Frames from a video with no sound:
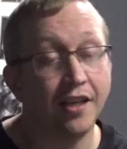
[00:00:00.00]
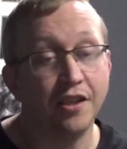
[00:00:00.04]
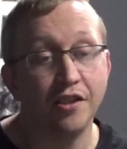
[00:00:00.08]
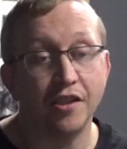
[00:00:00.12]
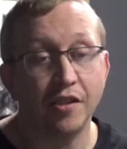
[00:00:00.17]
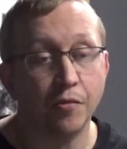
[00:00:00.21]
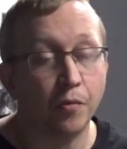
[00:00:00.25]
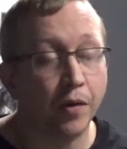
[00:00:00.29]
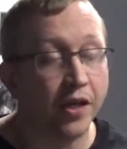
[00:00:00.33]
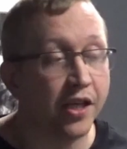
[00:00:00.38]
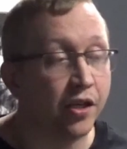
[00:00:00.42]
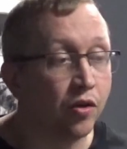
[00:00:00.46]
used
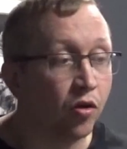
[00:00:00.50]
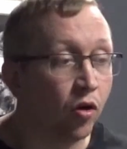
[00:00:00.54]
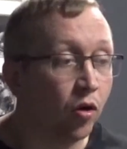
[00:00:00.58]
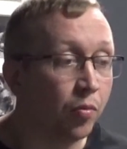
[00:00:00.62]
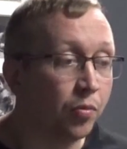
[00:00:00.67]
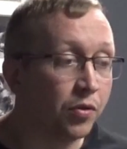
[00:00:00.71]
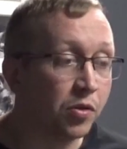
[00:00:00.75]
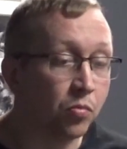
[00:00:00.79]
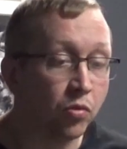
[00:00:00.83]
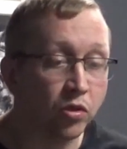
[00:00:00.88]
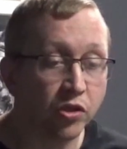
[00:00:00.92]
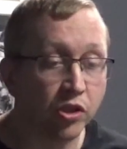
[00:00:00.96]
to wake up,
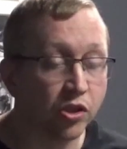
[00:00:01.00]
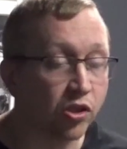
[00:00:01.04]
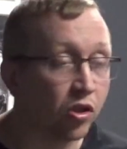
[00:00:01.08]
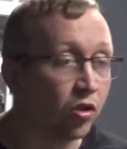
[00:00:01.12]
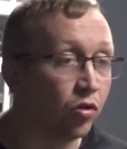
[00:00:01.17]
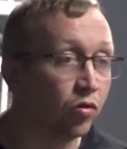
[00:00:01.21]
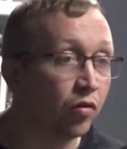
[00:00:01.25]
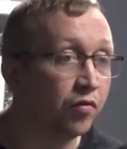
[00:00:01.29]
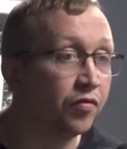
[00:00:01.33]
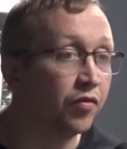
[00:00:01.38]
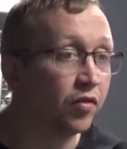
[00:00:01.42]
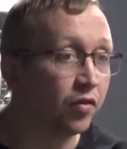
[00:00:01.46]
as much as I
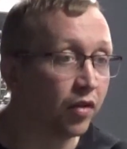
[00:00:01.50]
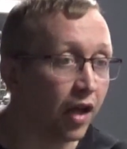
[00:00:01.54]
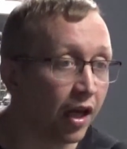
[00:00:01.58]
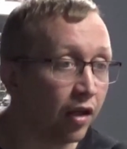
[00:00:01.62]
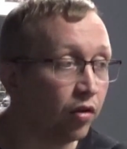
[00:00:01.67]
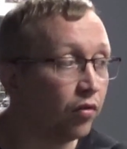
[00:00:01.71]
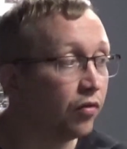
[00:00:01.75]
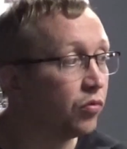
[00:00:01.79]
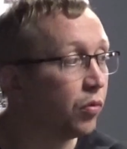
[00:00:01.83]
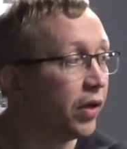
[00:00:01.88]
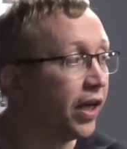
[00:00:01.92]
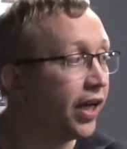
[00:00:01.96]

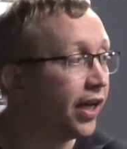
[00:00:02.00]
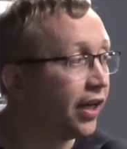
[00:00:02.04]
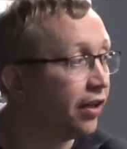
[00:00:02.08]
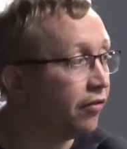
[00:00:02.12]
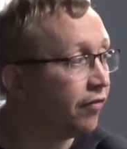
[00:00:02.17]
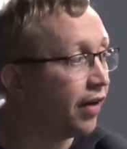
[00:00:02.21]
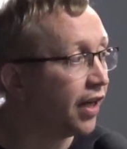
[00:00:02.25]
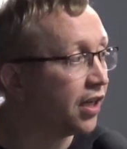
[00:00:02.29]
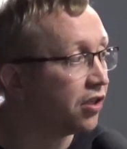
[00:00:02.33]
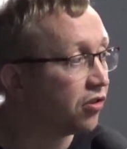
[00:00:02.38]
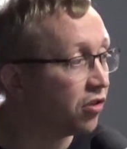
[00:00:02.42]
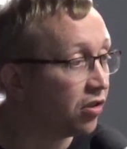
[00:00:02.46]
loved working in
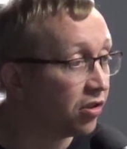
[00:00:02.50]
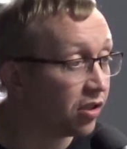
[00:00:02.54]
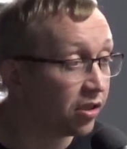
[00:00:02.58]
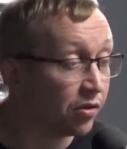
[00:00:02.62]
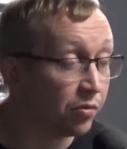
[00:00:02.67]
restaurants.